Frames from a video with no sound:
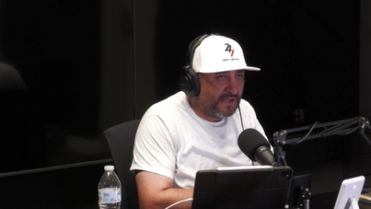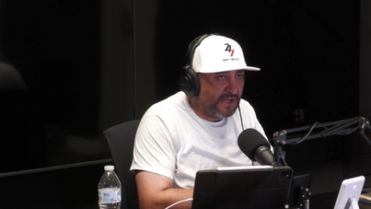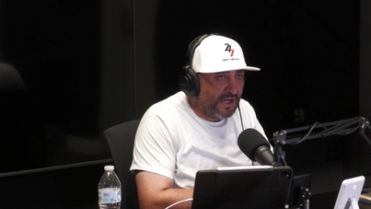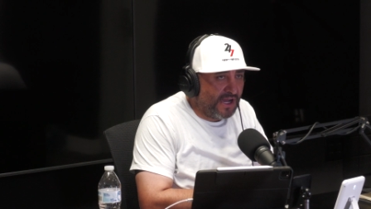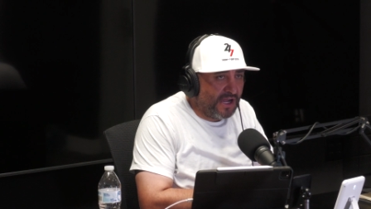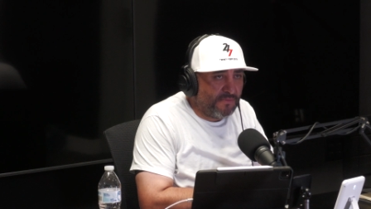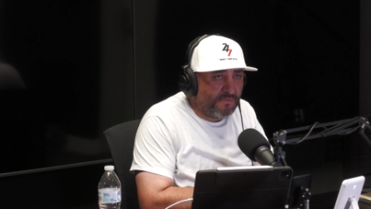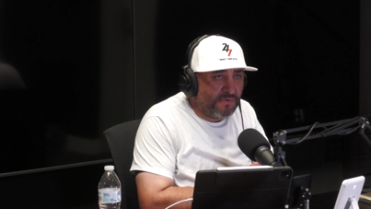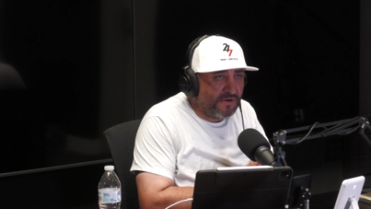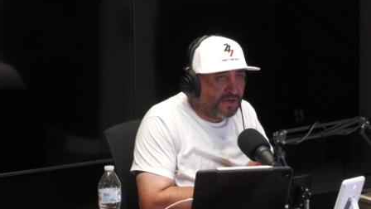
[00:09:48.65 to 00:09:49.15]

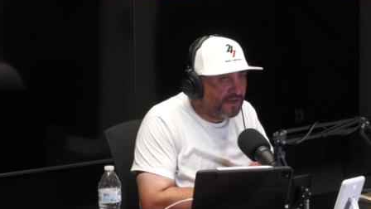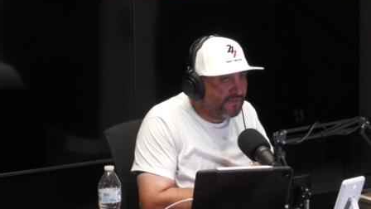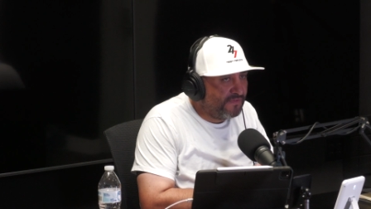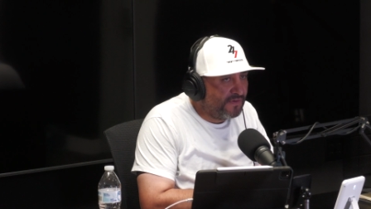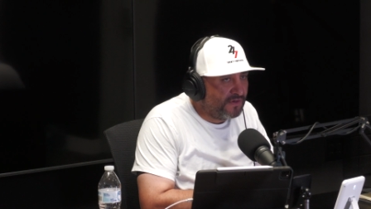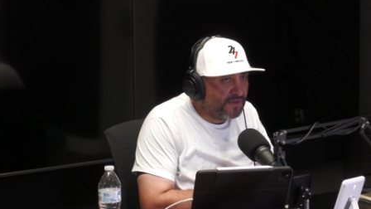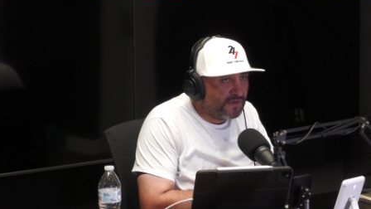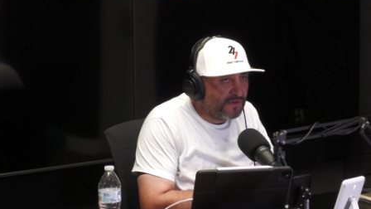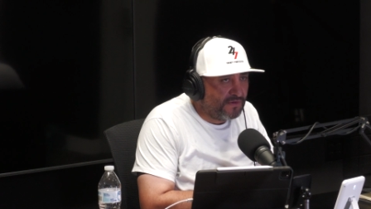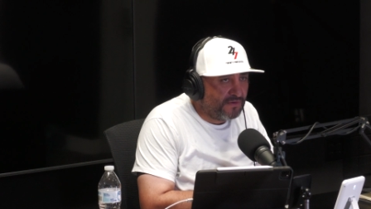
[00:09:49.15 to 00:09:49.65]
I believe
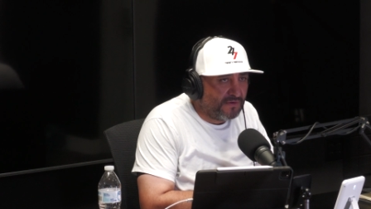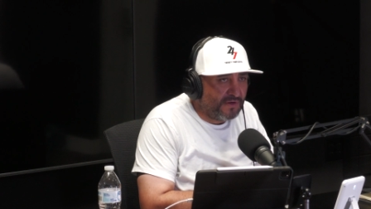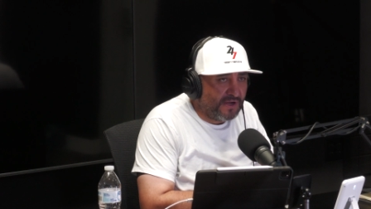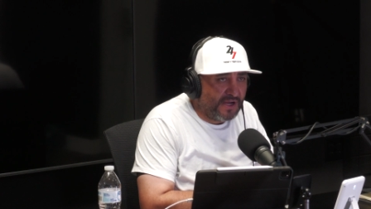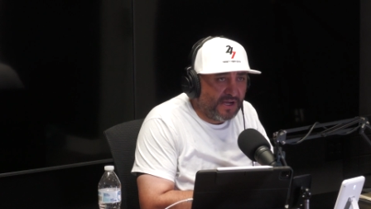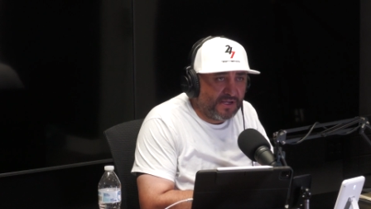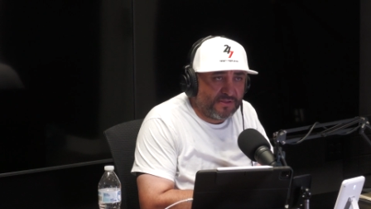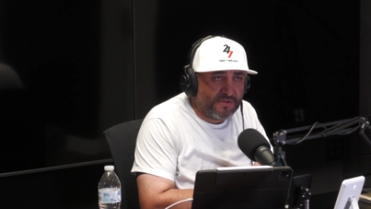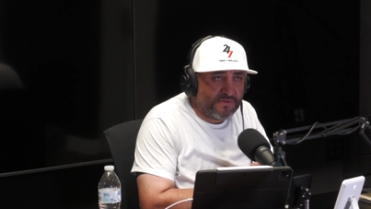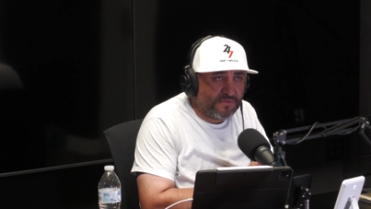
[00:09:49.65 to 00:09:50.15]
in you.
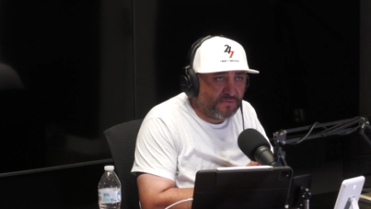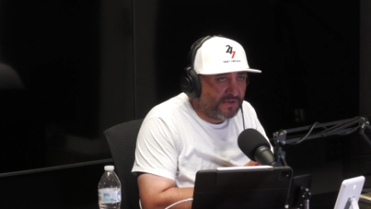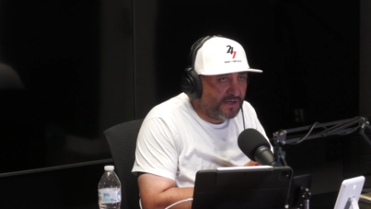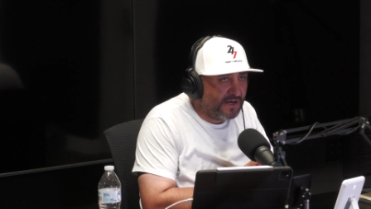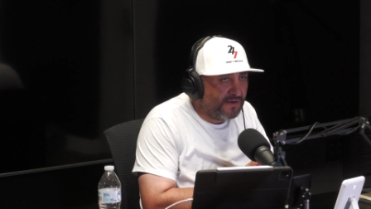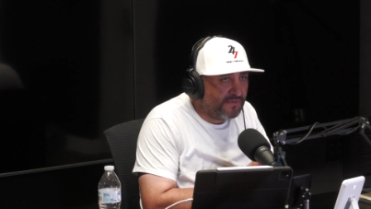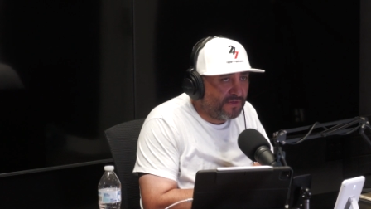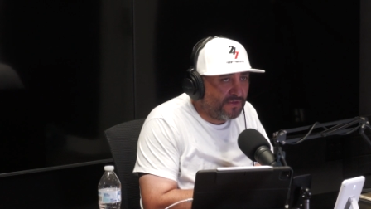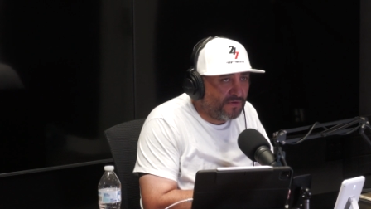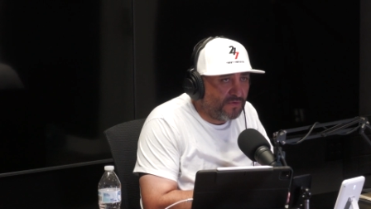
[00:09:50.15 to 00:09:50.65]
I do
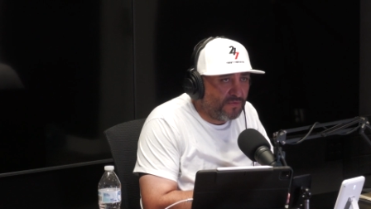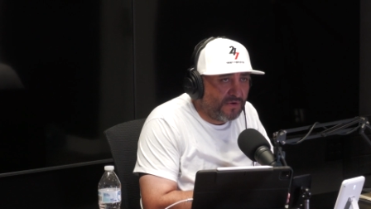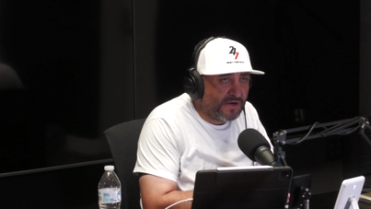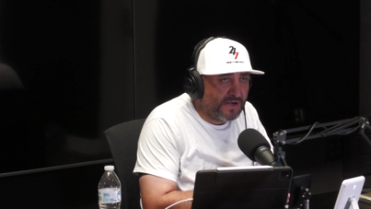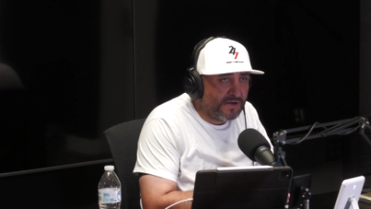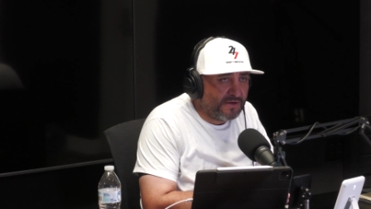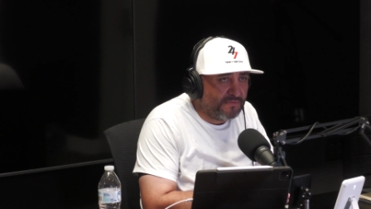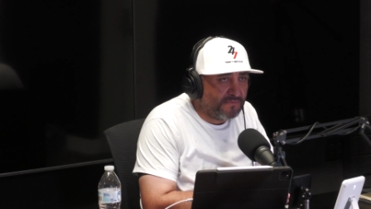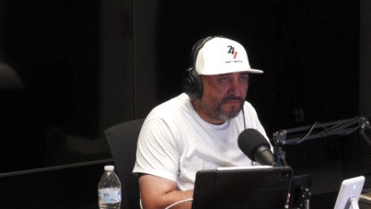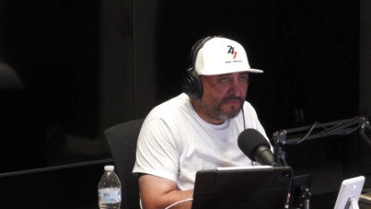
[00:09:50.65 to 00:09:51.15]
whatever you
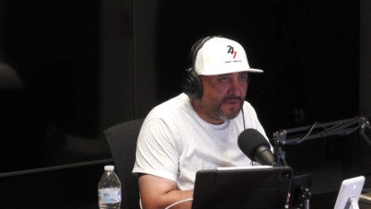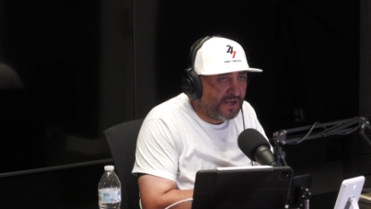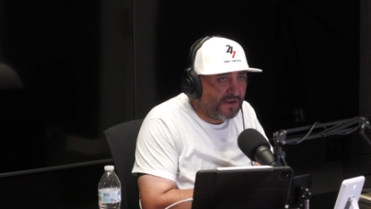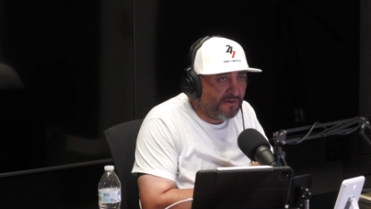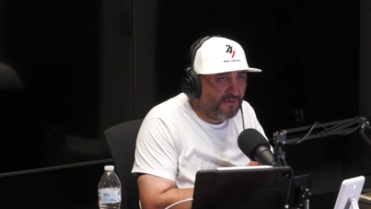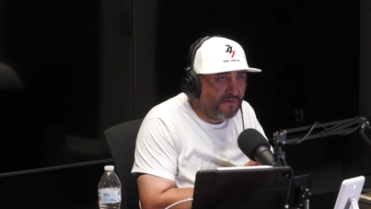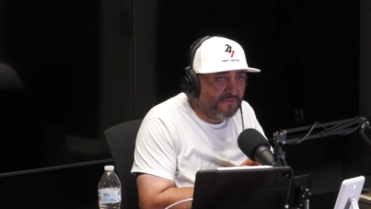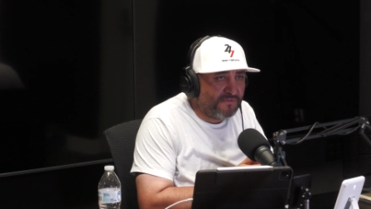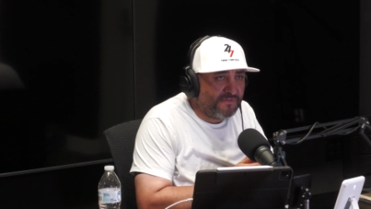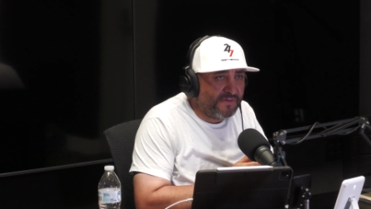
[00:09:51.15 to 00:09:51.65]
want. My
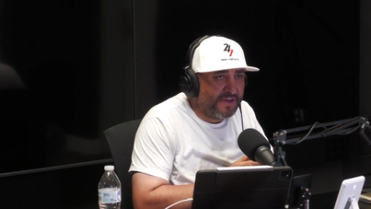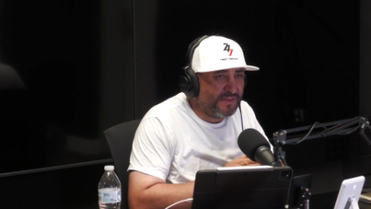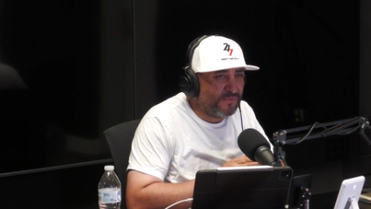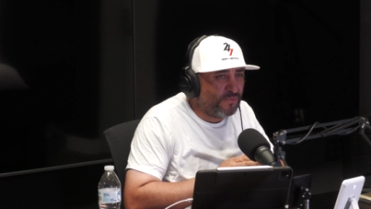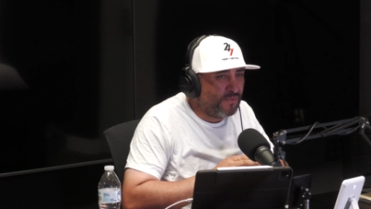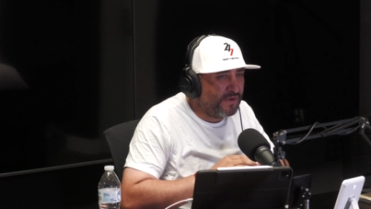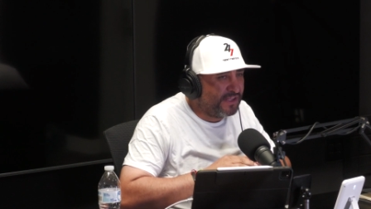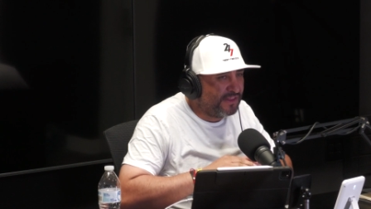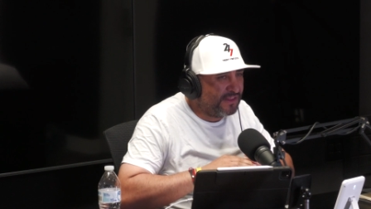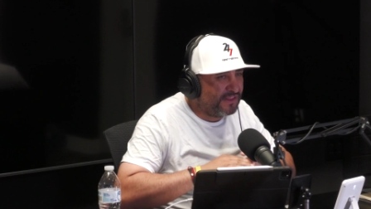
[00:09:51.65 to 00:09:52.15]
whole faith
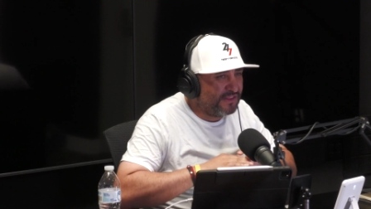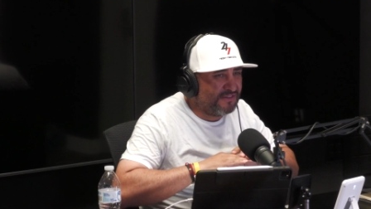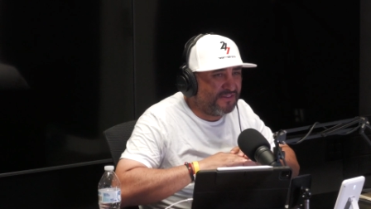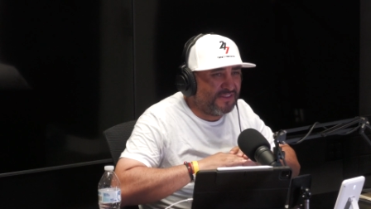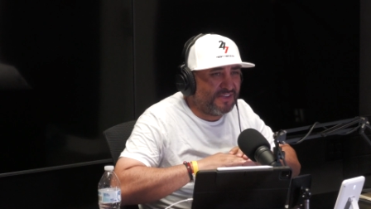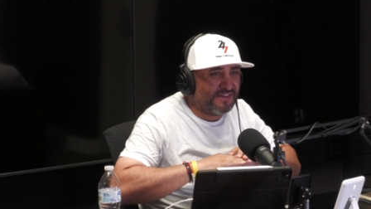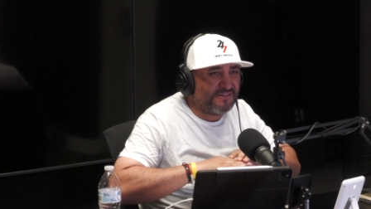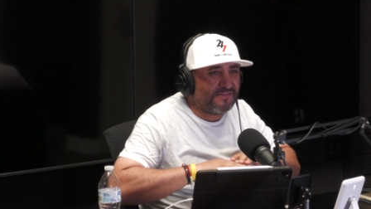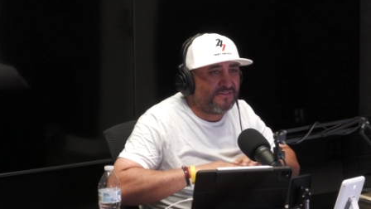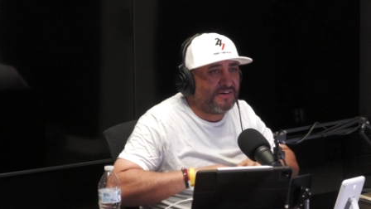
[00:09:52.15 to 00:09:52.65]
went to
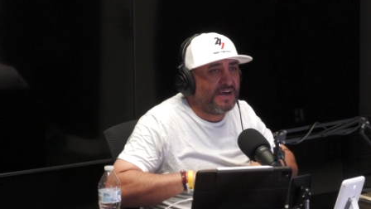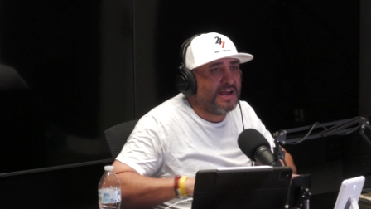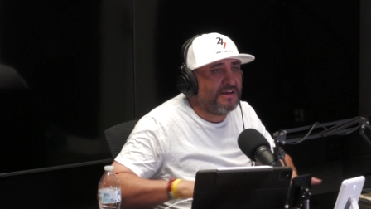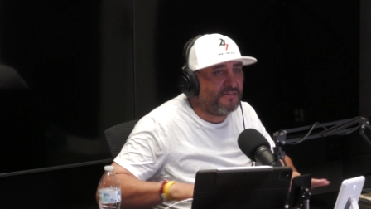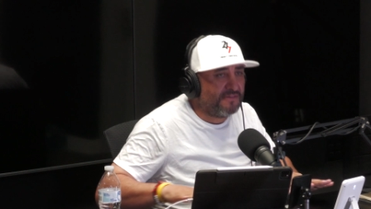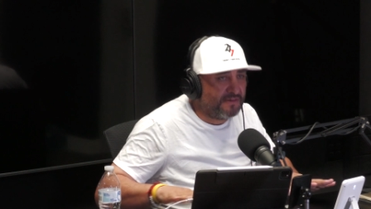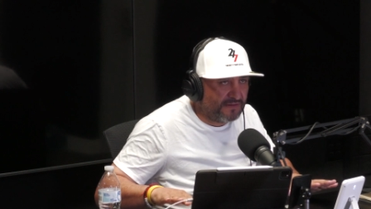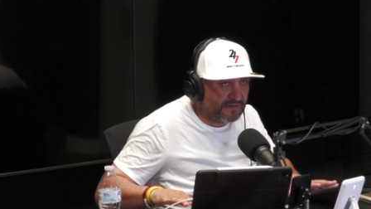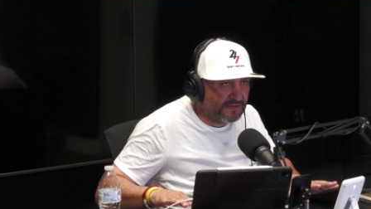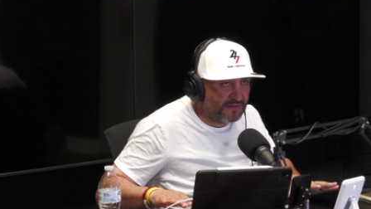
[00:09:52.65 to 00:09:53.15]
the
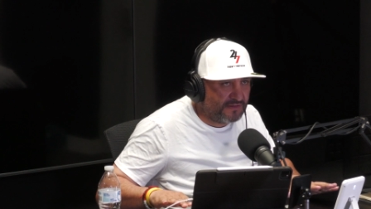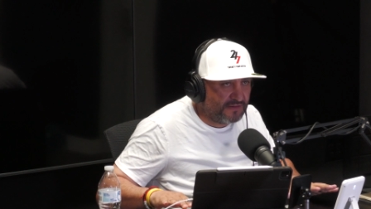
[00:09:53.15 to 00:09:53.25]
ground